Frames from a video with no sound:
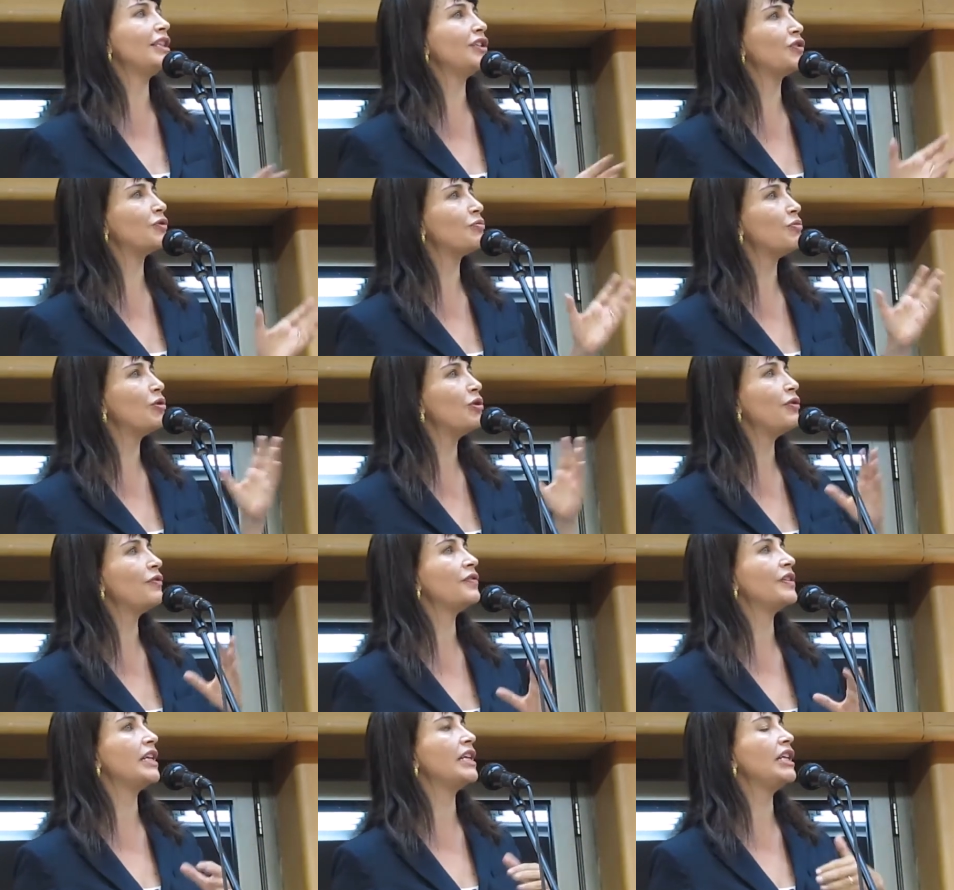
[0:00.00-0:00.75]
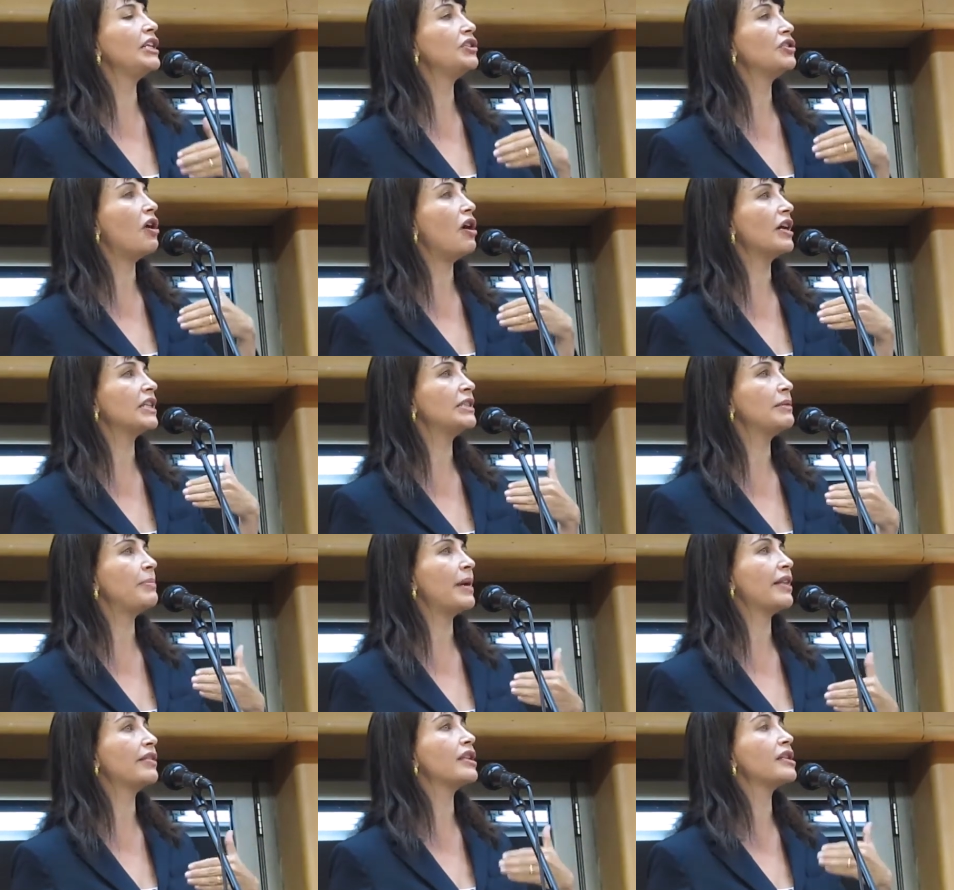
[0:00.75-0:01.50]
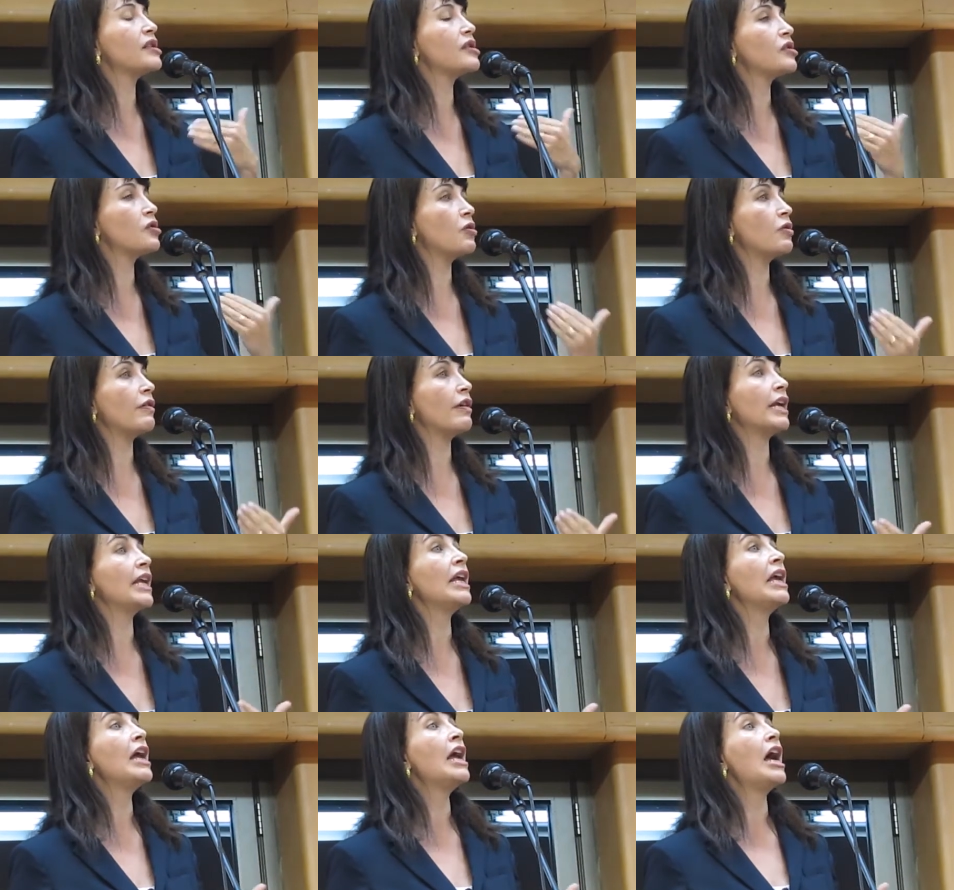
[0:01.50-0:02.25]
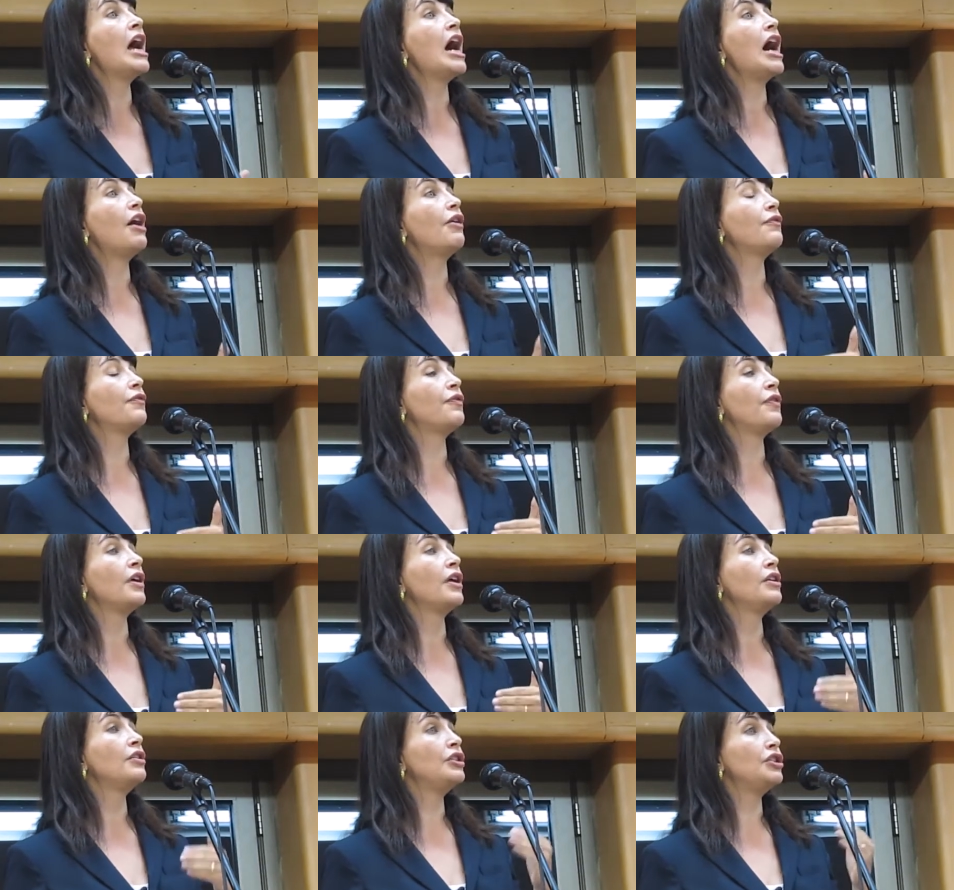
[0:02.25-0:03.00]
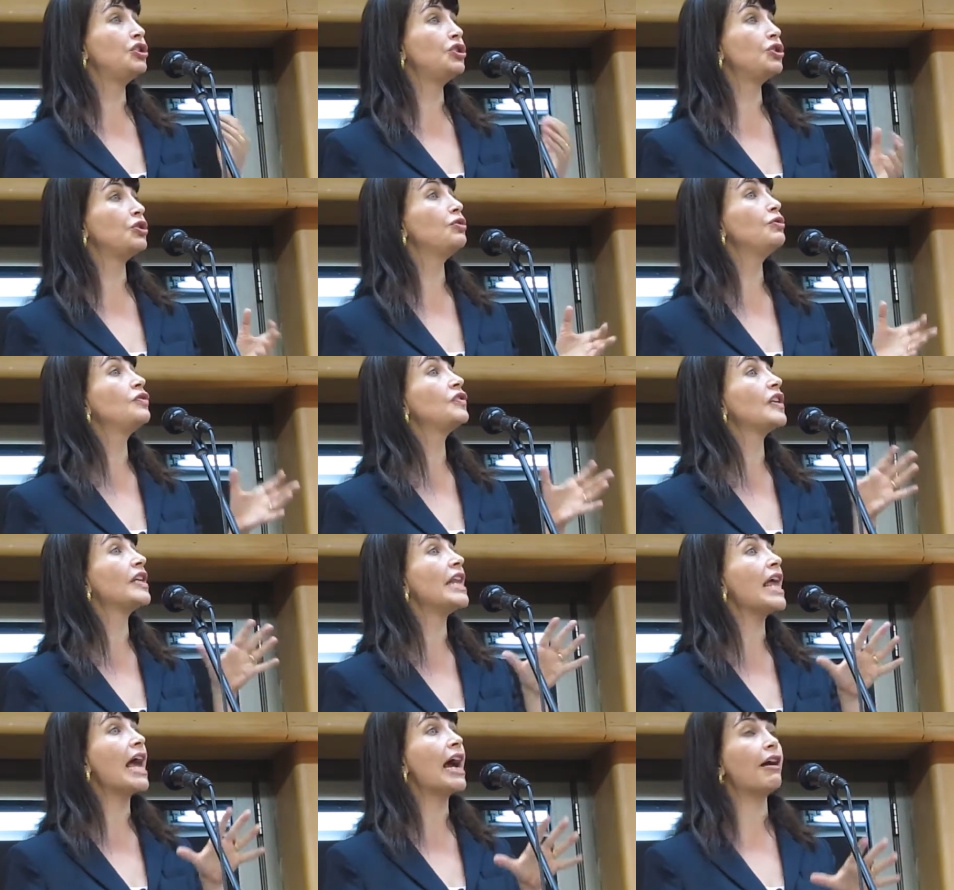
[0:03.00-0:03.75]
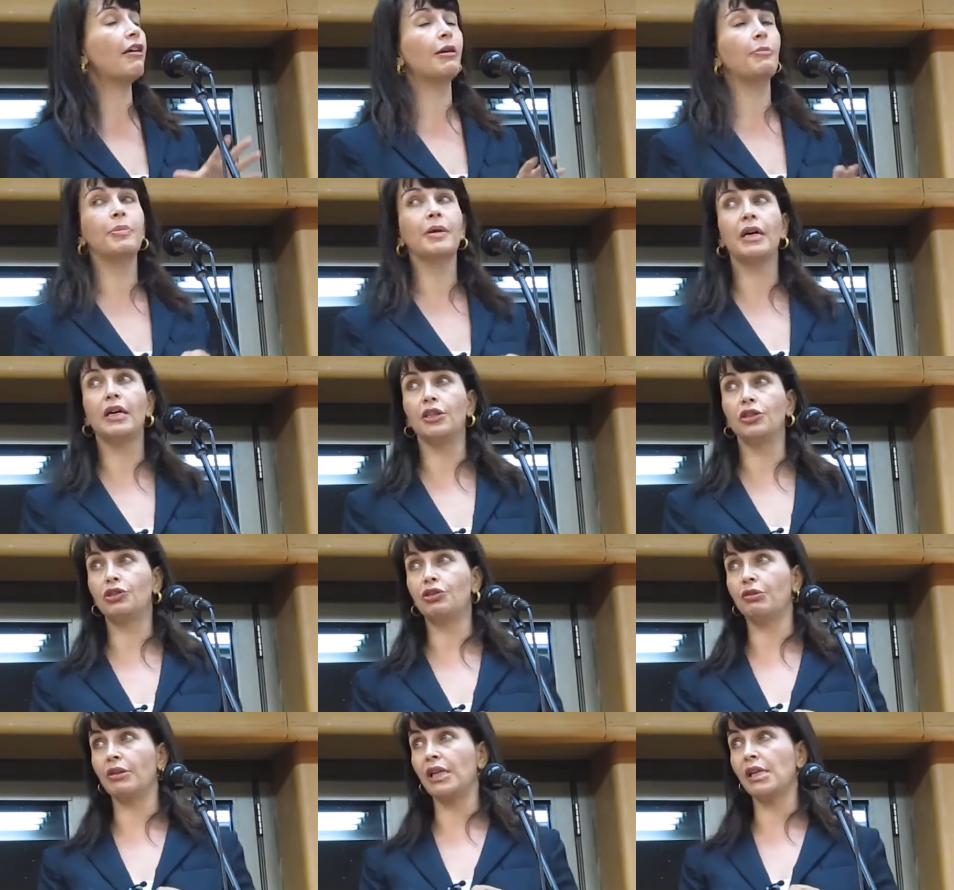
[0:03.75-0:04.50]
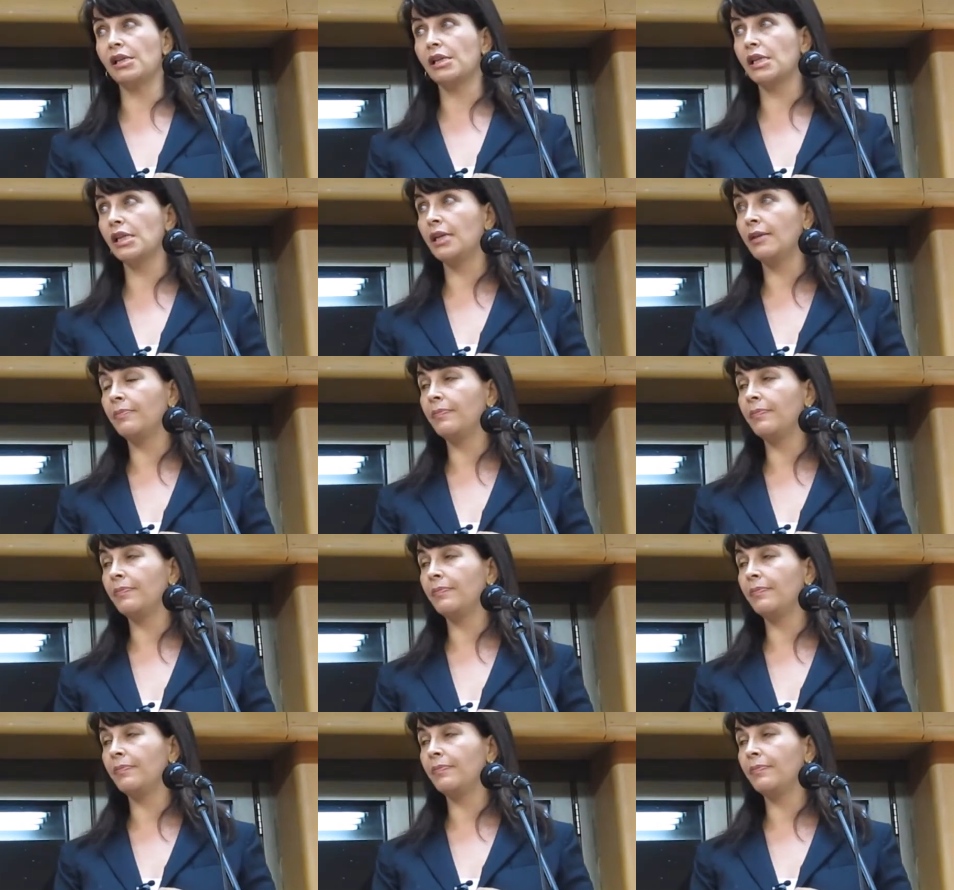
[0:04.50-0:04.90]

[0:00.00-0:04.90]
he's moved, and he talked about the story of the Jews in Arab countries.